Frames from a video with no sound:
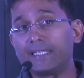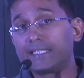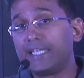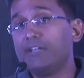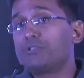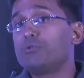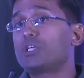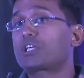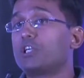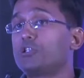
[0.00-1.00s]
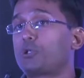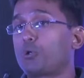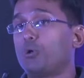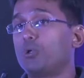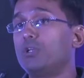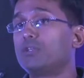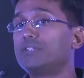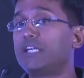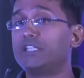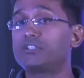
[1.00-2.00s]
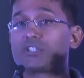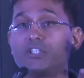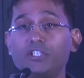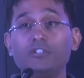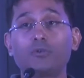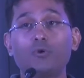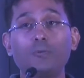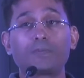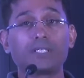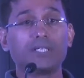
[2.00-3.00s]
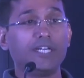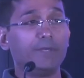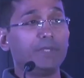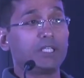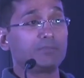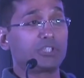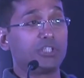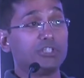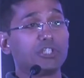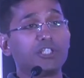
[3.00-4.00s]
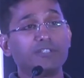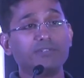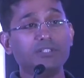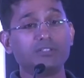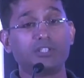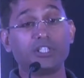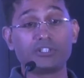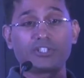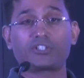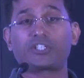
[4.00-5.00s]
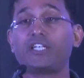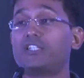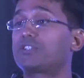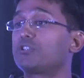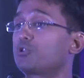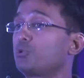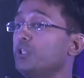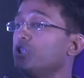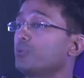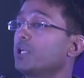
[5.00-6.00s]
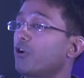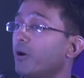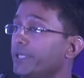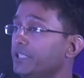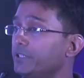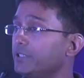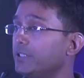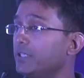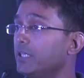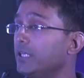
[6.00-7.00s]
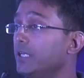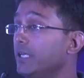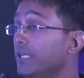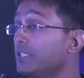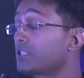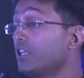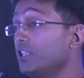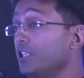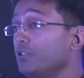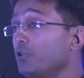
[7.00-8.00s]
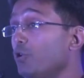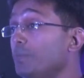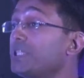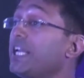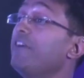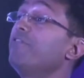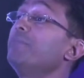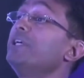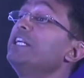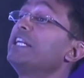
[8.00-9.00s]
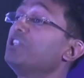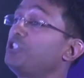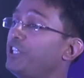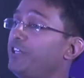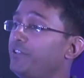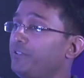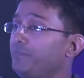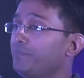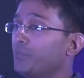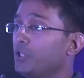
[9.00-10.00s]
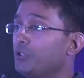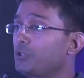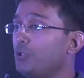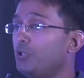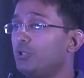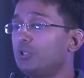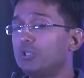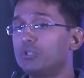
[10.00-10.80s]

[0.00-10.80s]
gives you the control that in certain groups, it becomes teacher-driven. Teacher shares, students will comment. In certain groups, everybody can share. So